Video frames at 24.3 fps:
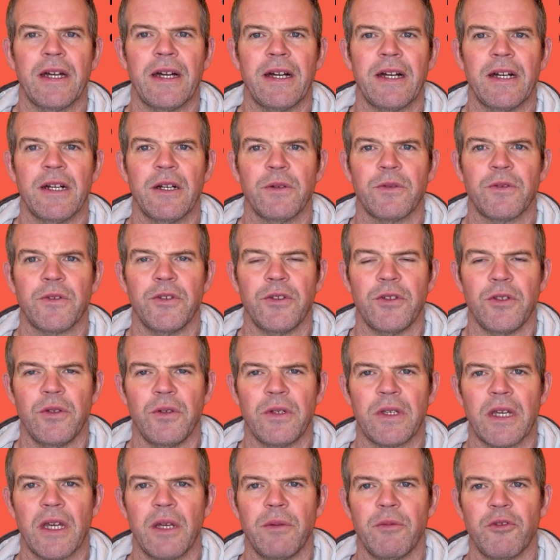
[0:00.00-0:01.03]
how to do
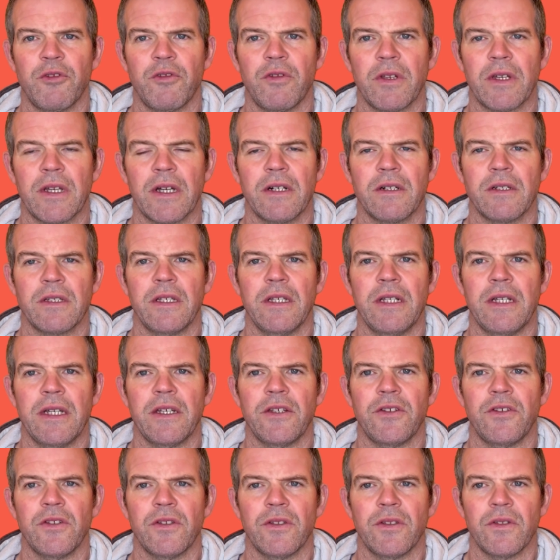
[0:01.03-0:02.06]
chemistry
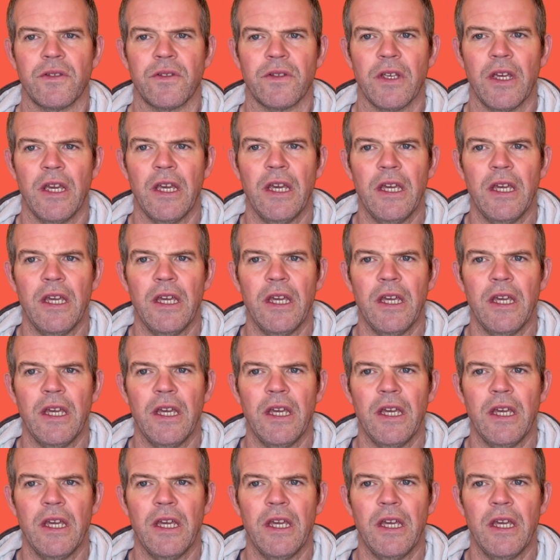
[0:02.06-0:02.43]
calculations.